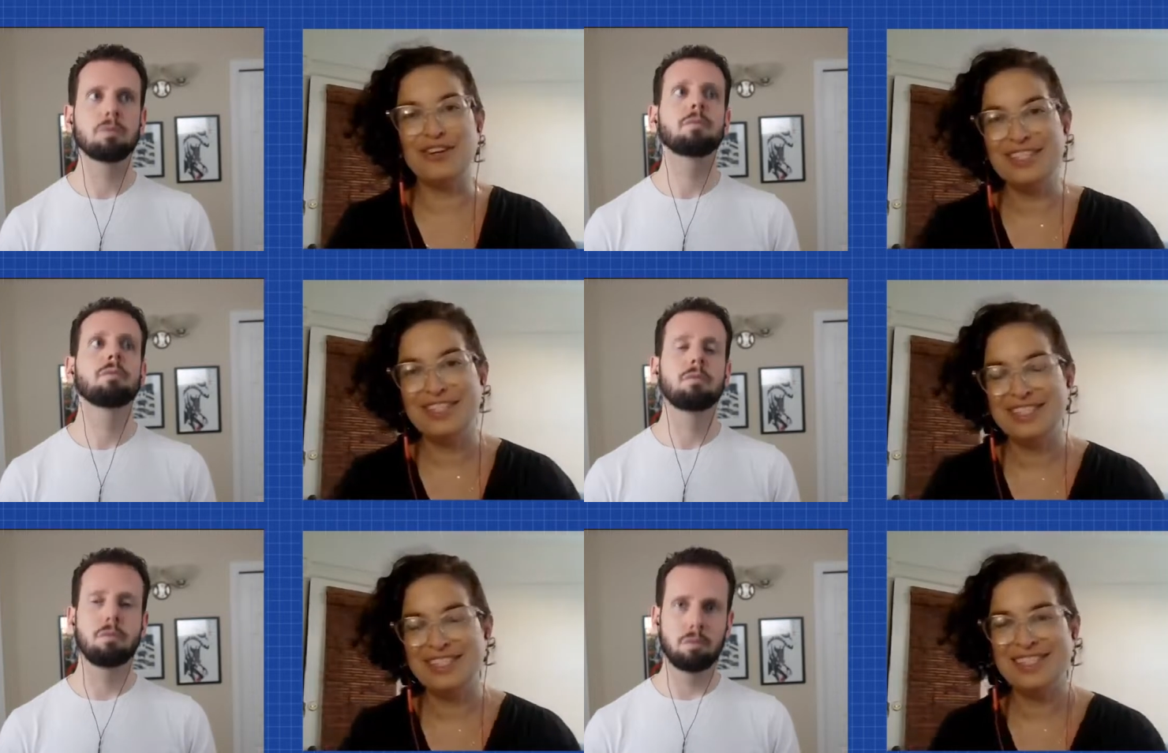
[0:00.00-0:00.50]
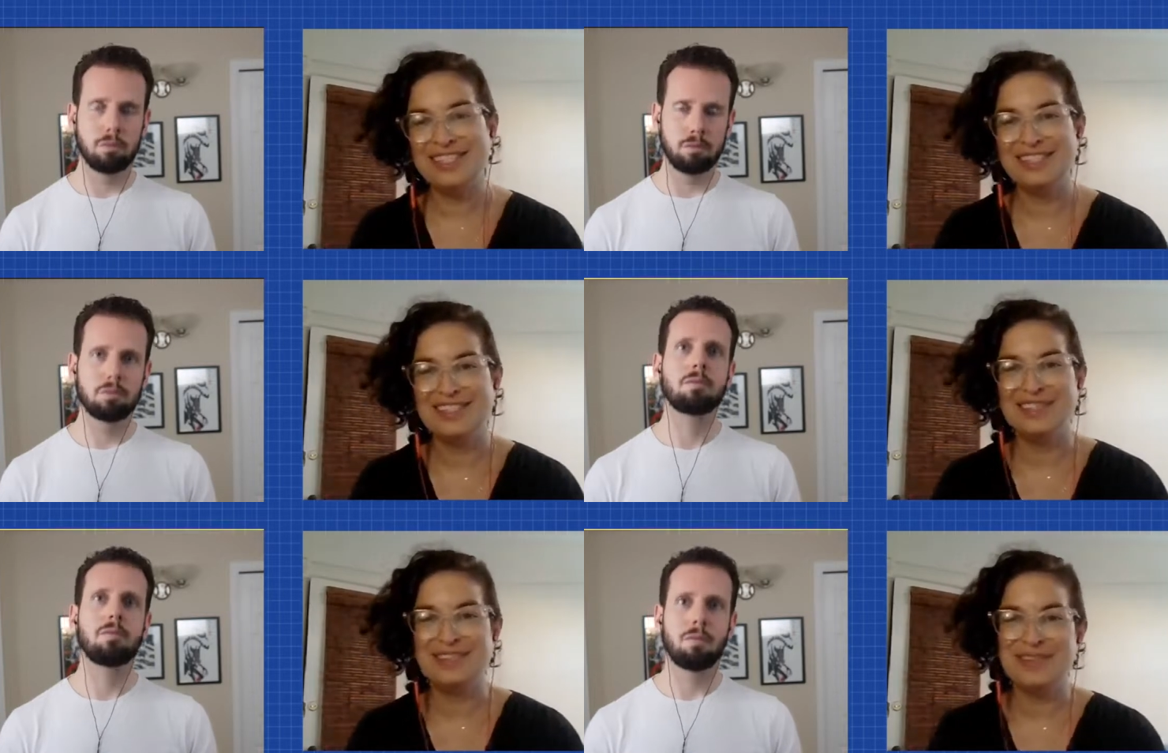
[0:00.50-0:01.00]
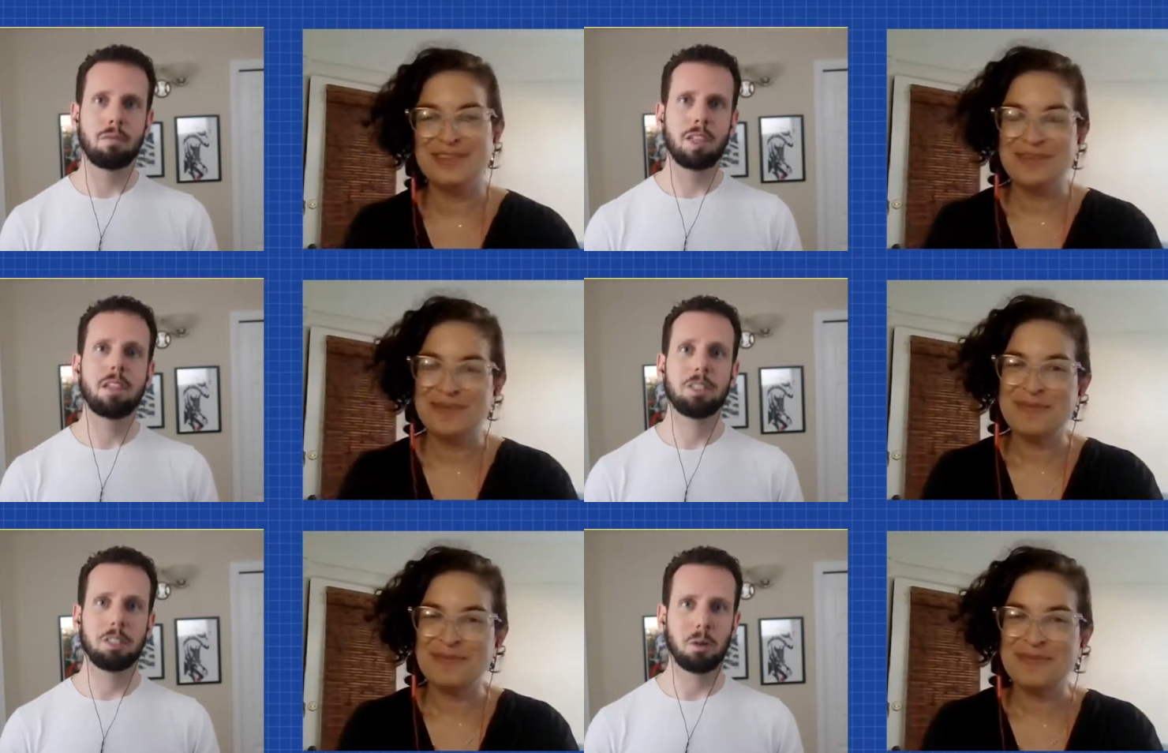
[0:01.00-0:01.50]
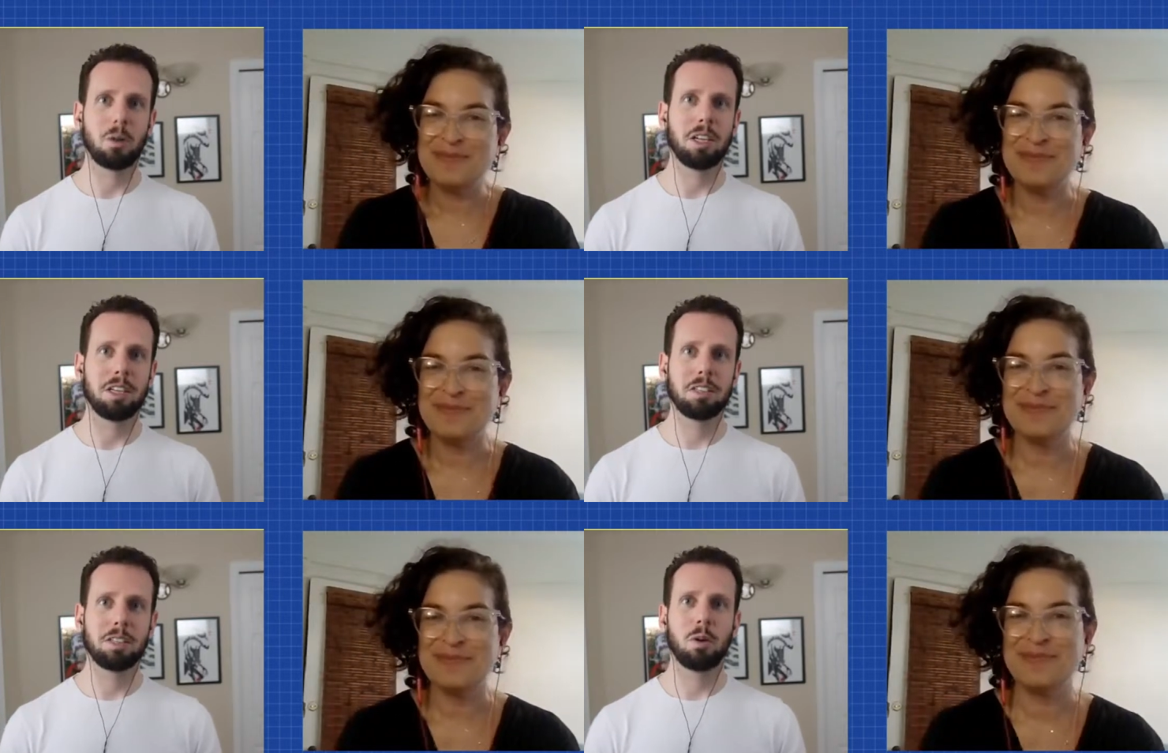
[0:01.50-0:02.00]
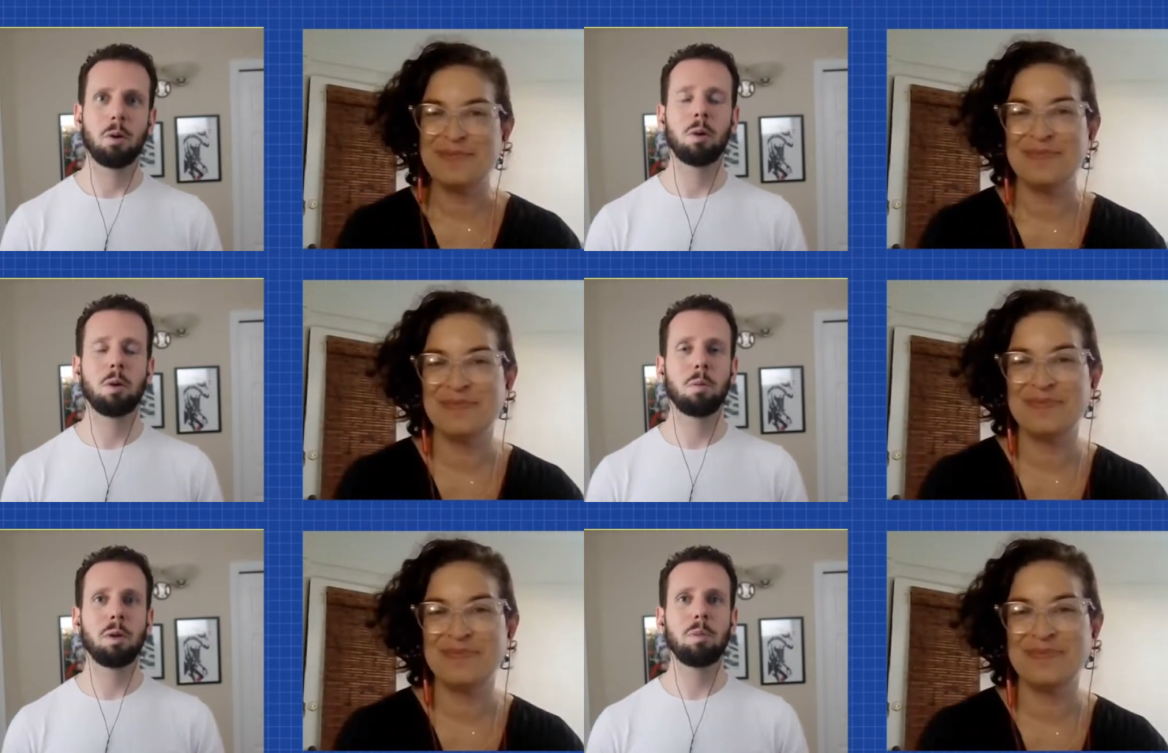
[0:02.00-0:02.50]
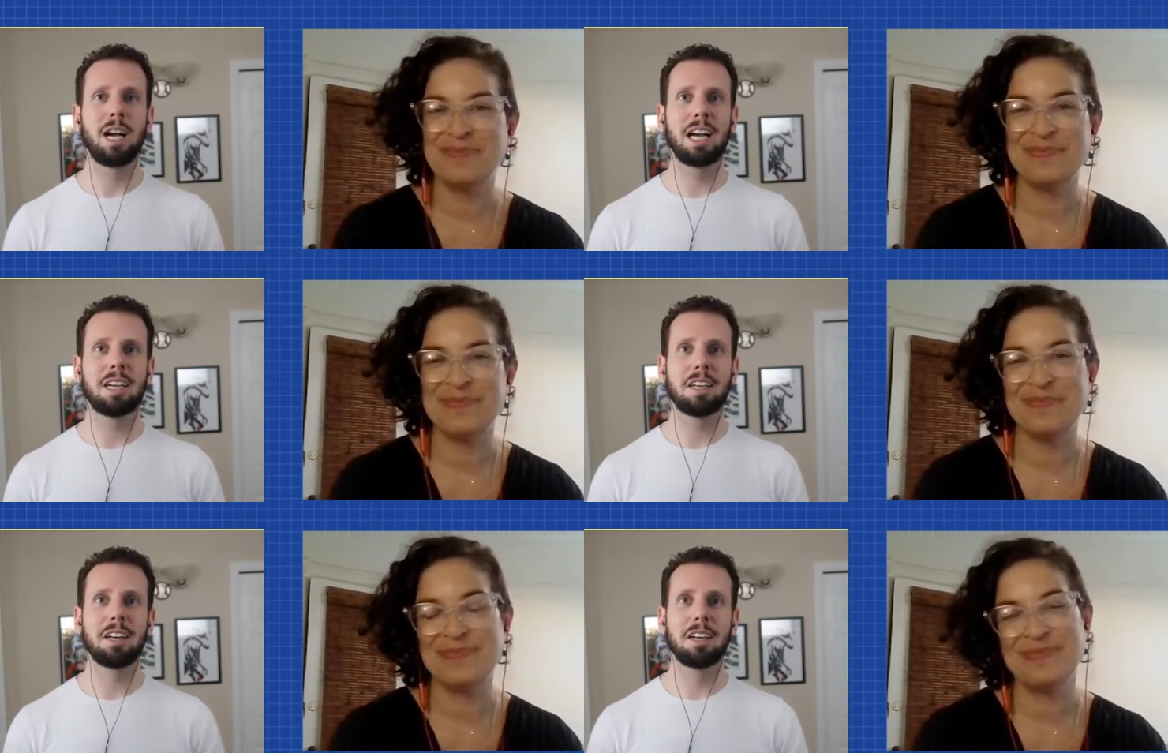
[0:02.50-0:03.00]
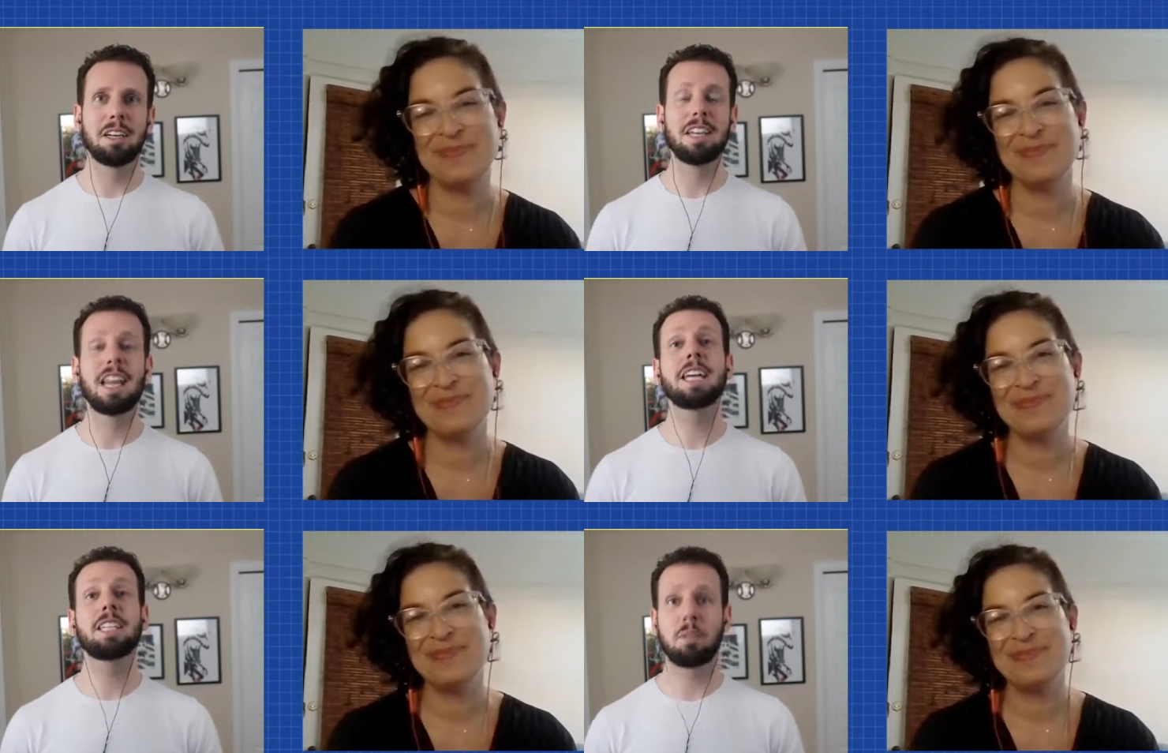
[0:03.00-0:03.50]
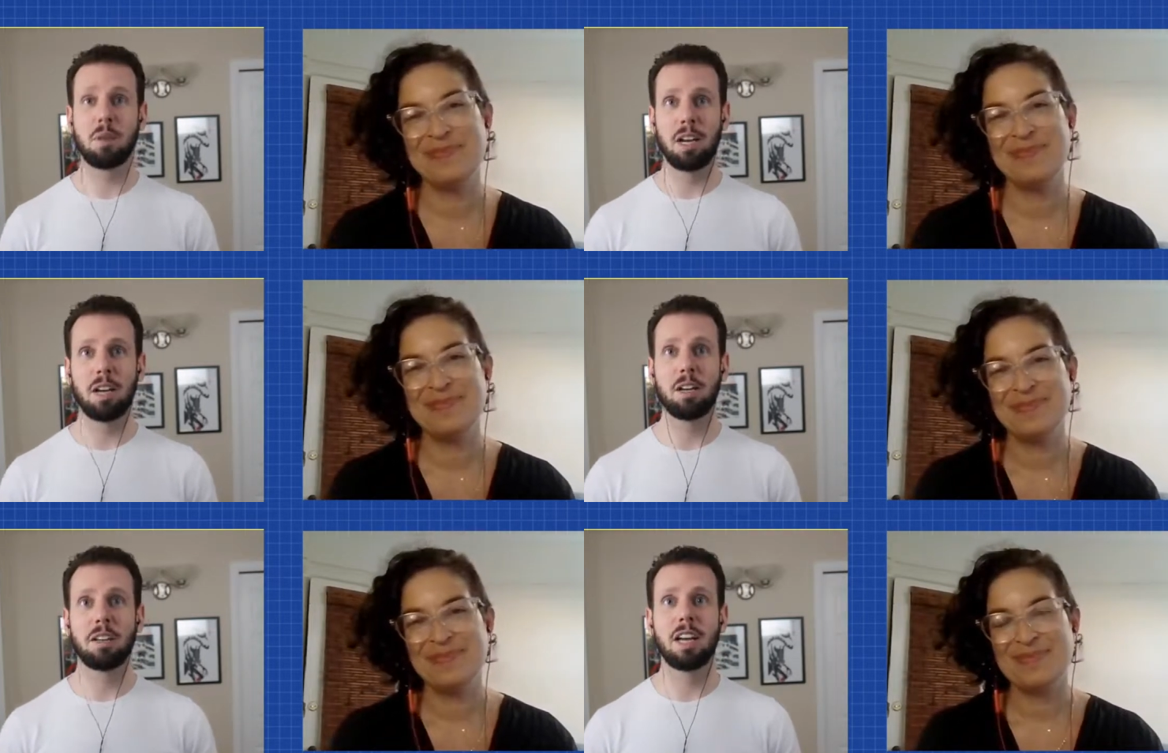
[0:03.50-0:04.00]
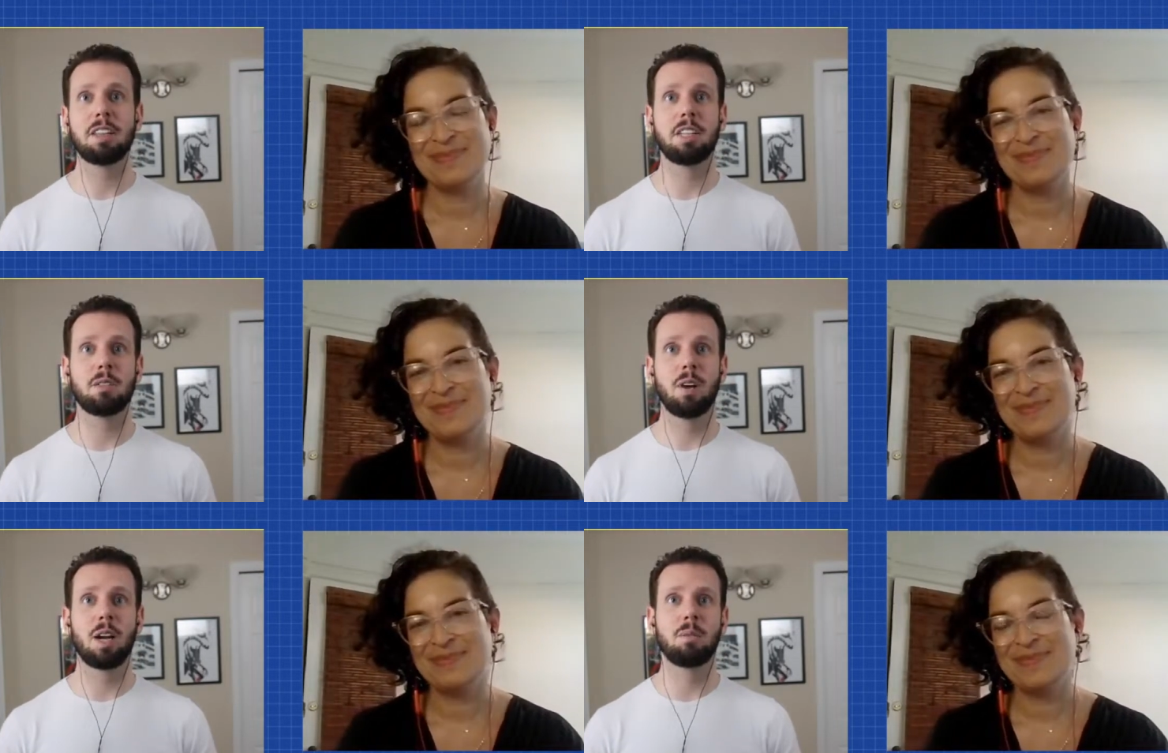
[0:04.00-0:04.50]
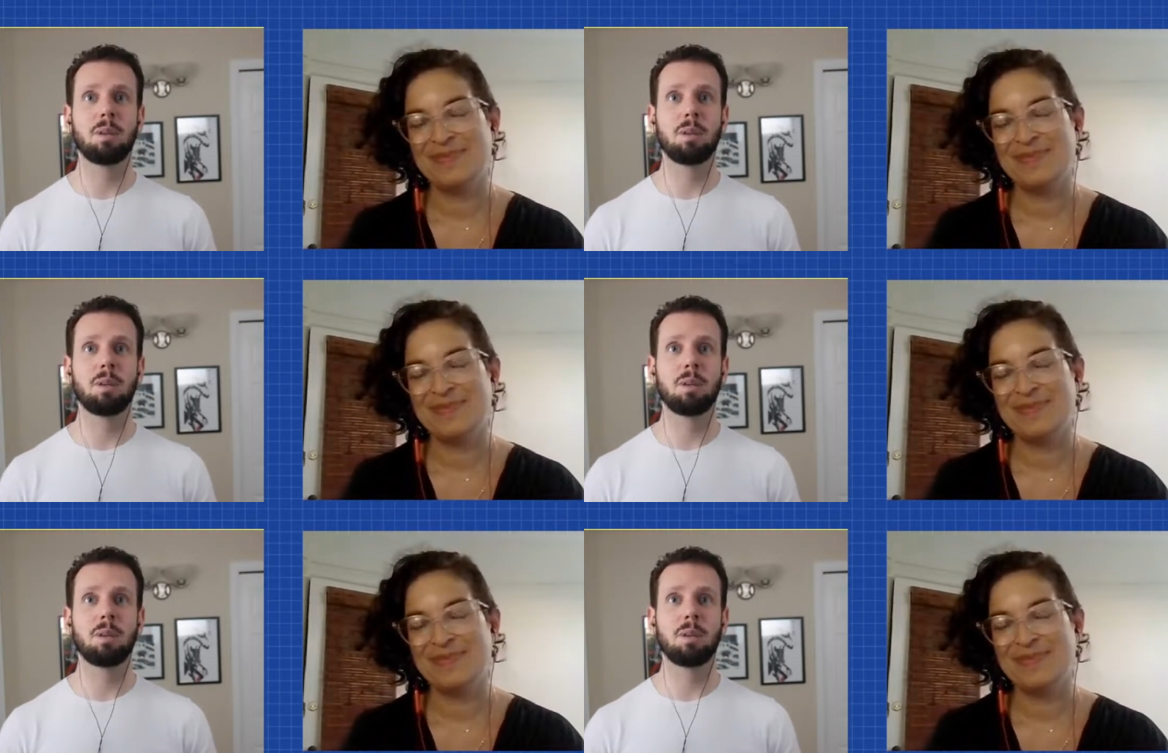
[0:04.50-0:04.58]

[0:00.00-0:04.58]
Speaker 1: Totally. So we will be back next Friday, not this Friday, but the following Friday,